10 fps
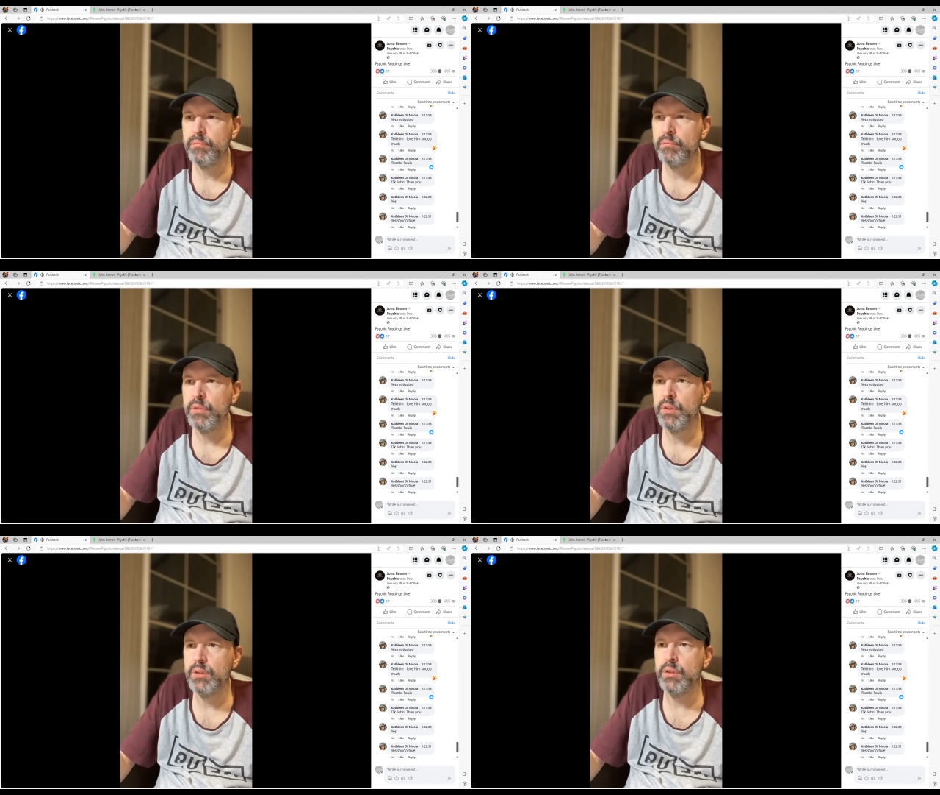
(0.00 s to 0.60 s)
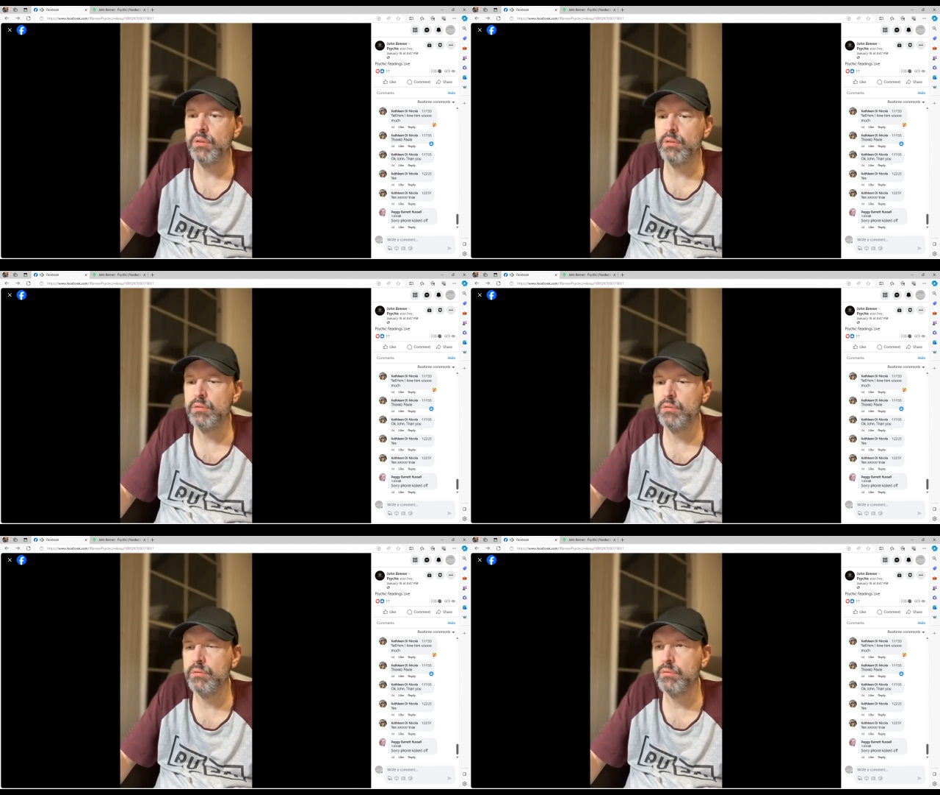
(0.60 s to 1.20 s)

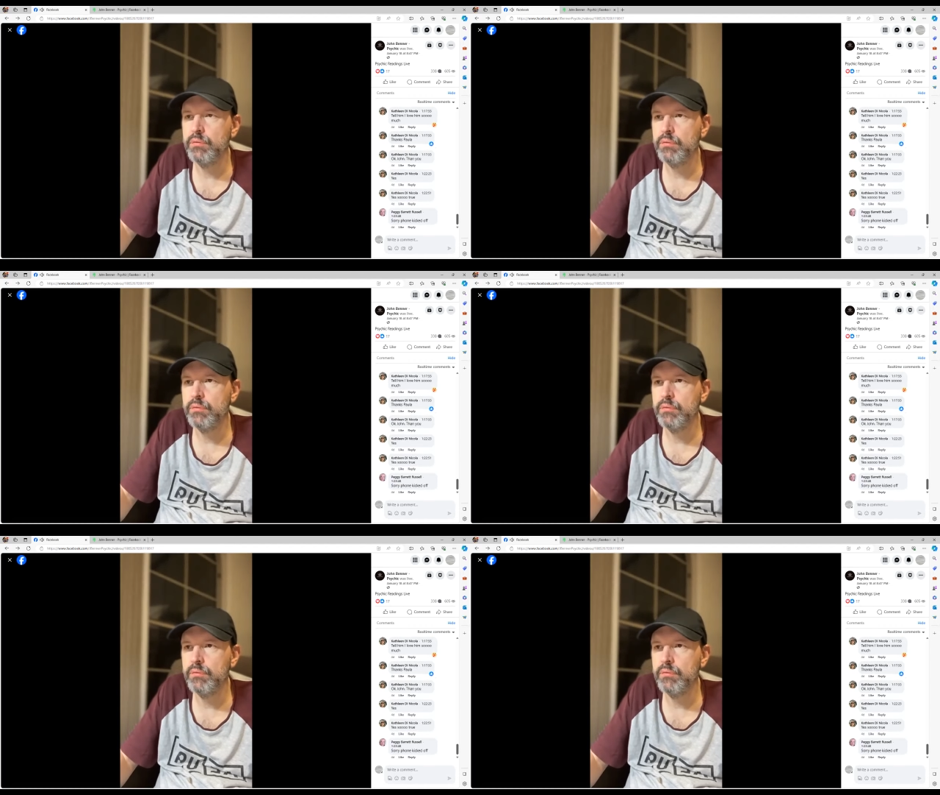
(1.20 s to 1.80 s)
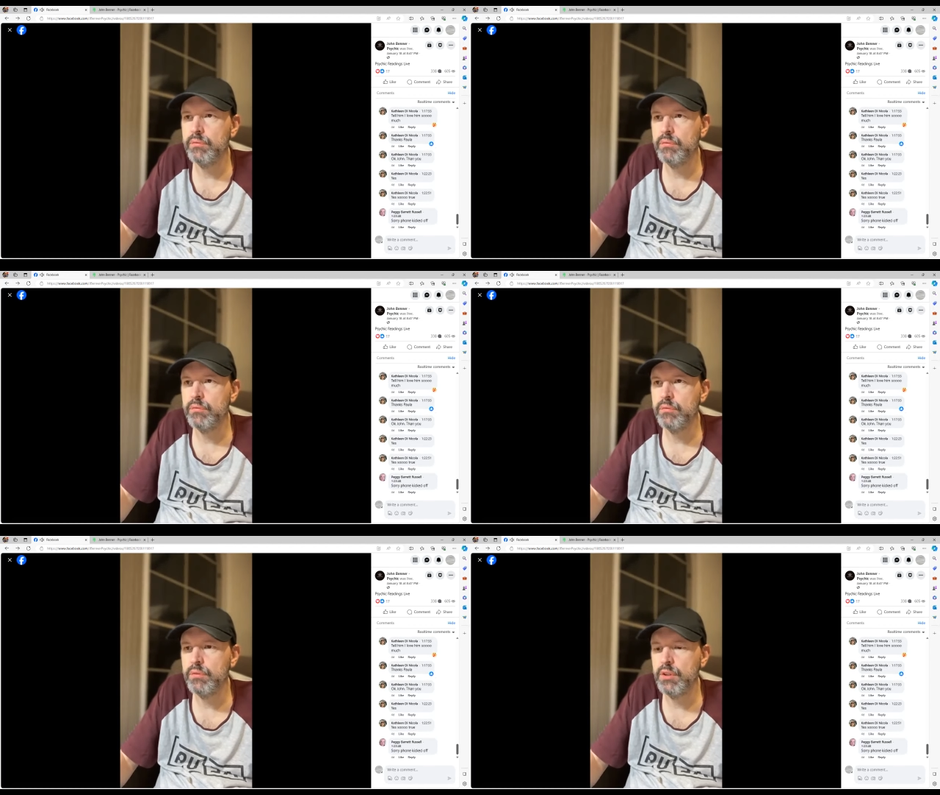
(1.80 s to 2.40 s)

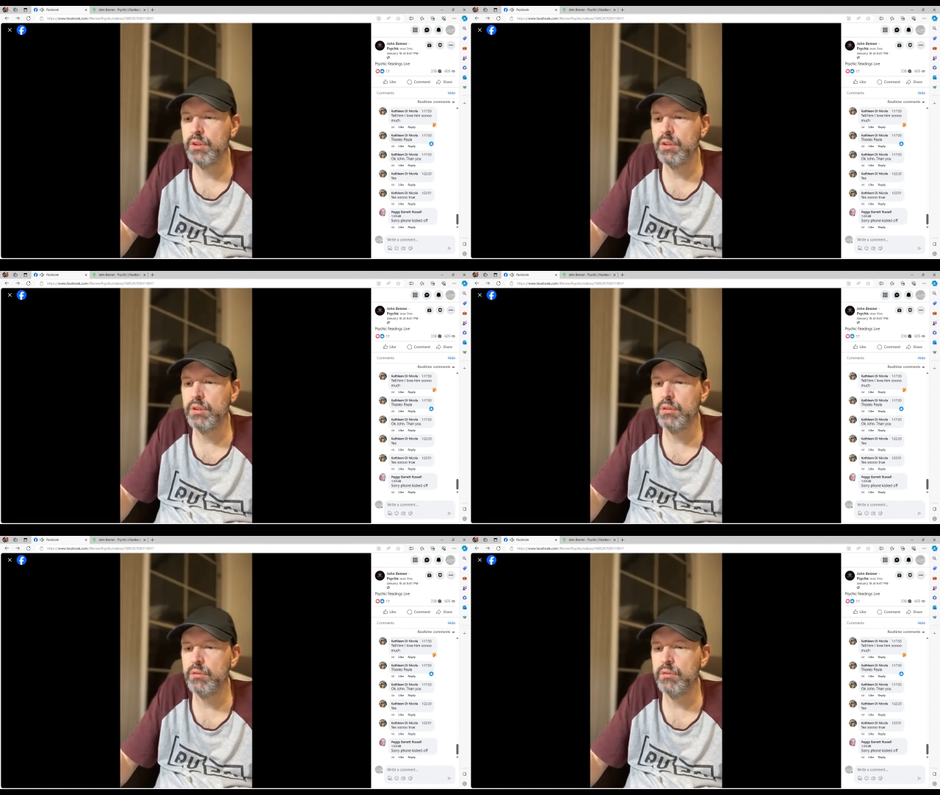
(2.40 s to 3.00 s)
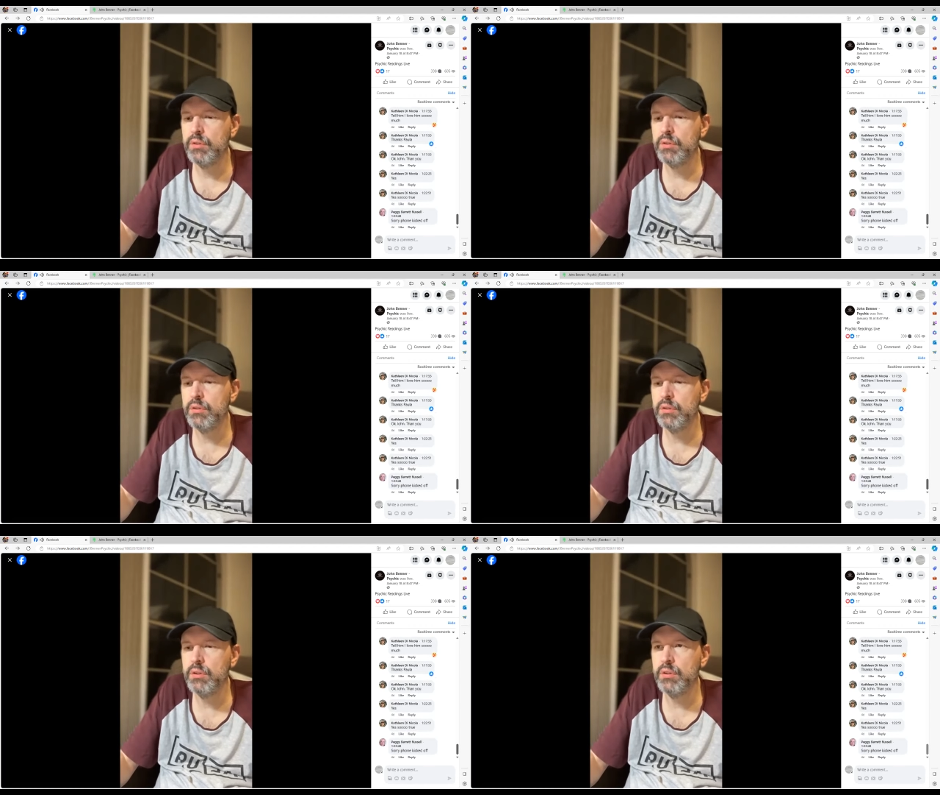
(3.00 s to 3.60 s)

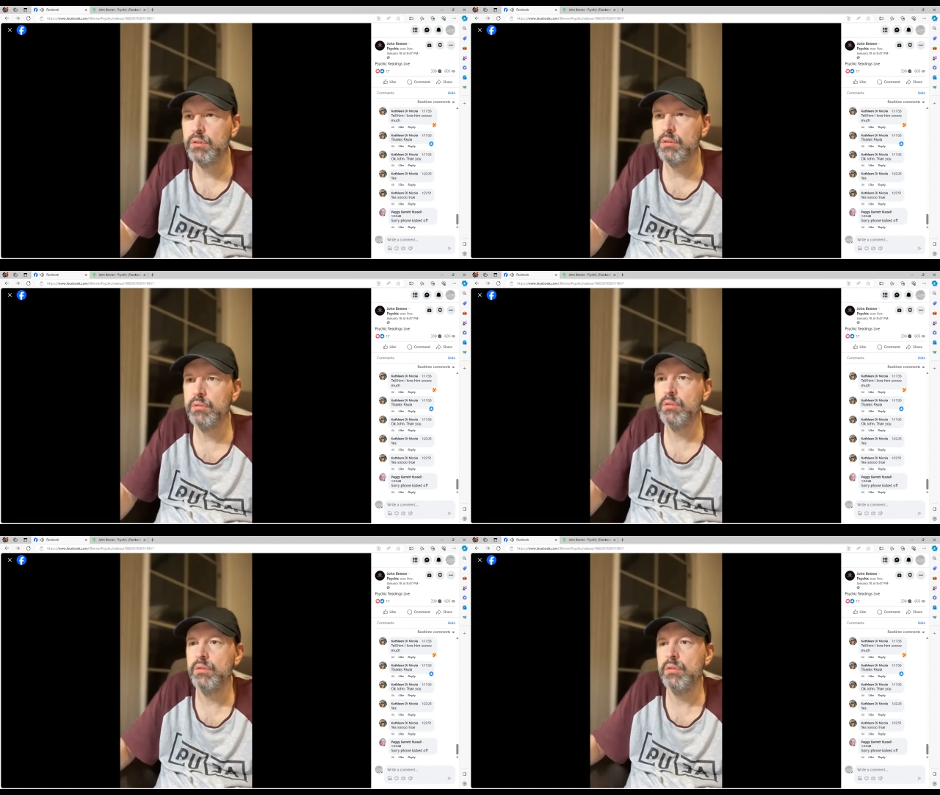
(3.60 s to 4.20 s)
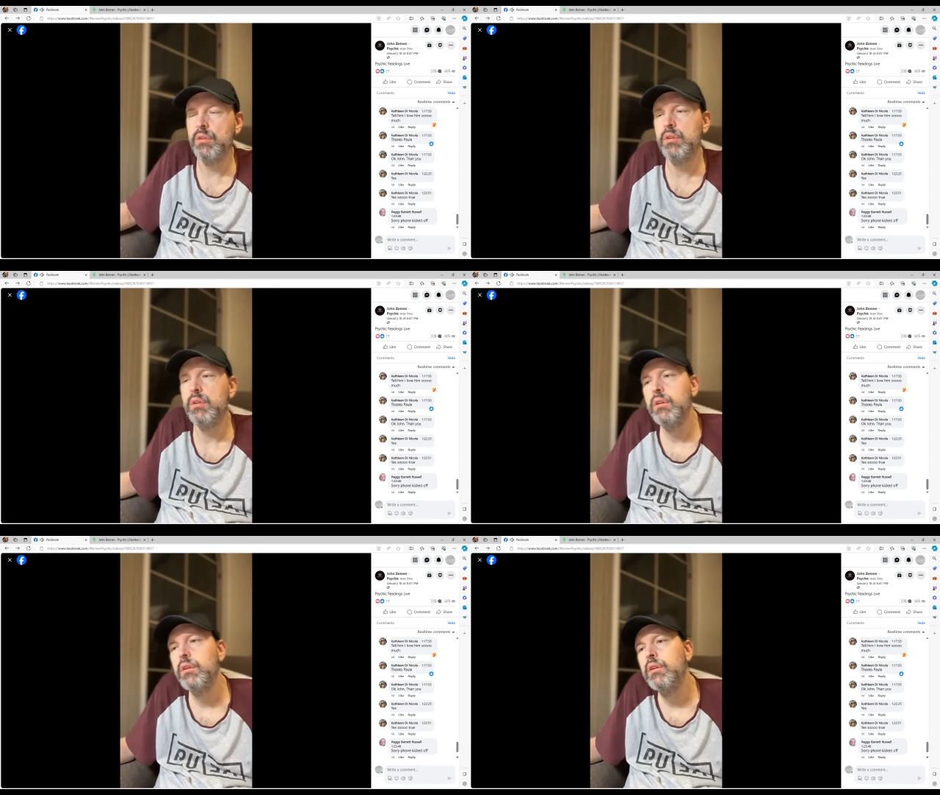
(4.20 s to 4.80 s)

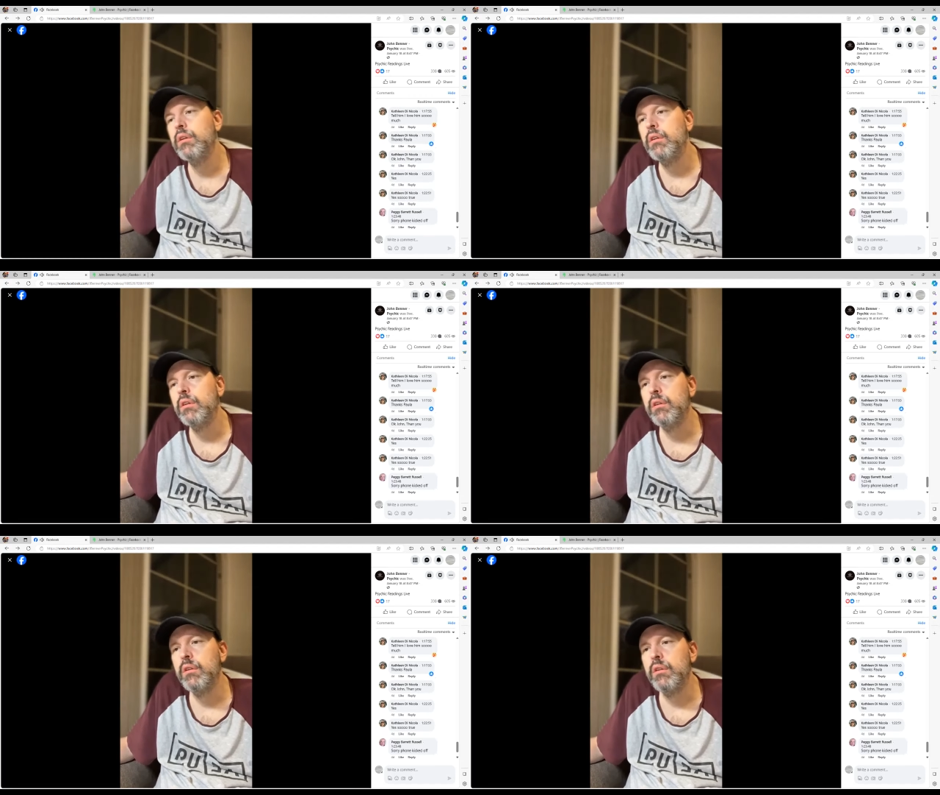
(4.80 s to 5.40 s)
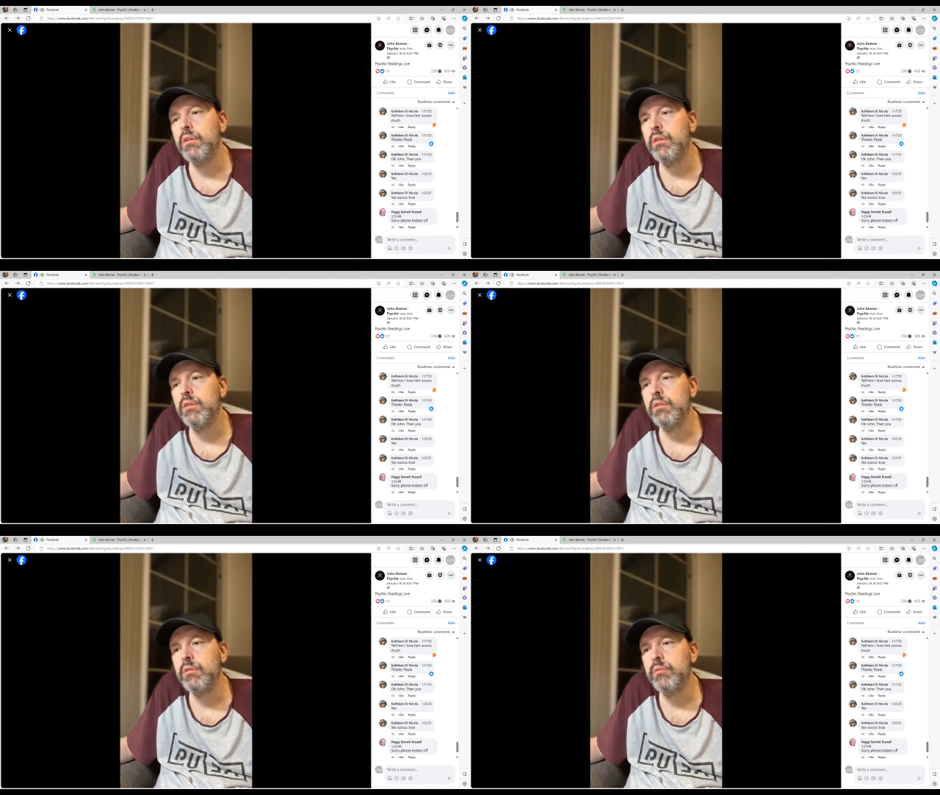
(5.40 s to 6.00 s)

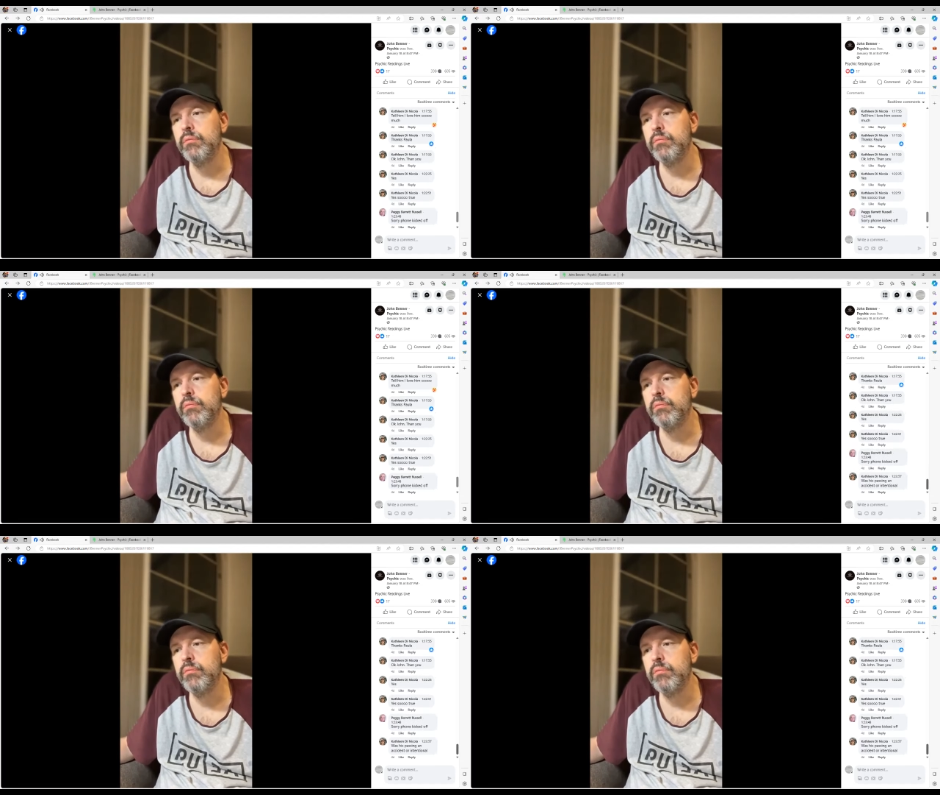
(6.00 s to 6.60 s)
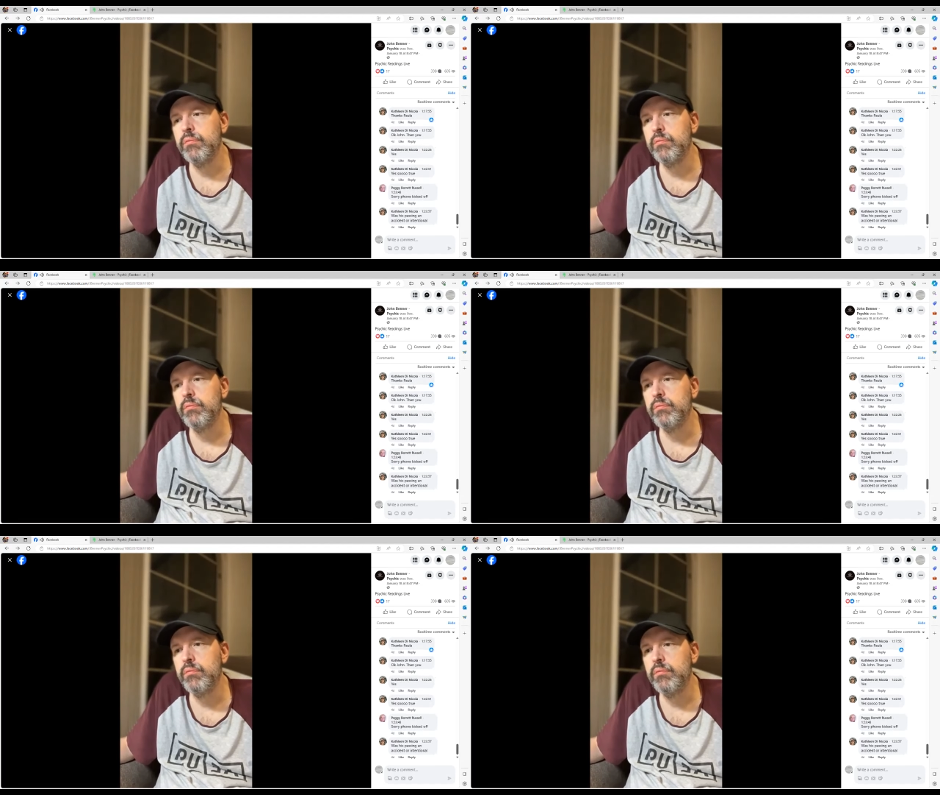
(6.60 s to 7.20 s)
Nothing is said.